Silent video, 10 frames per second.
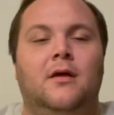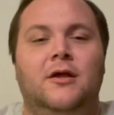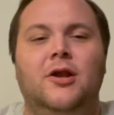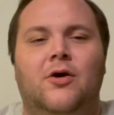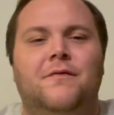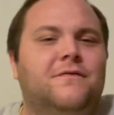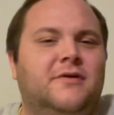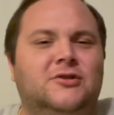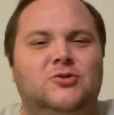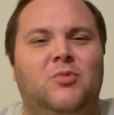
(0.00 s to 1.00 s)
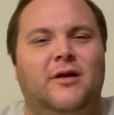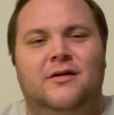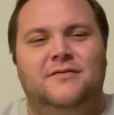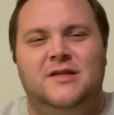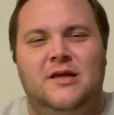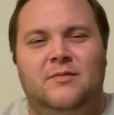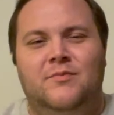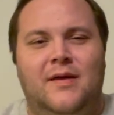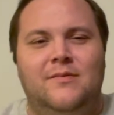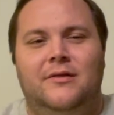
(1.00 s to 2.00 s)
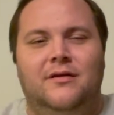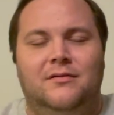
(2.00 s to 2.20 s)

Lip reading: you know, a fringe playoff team, maybe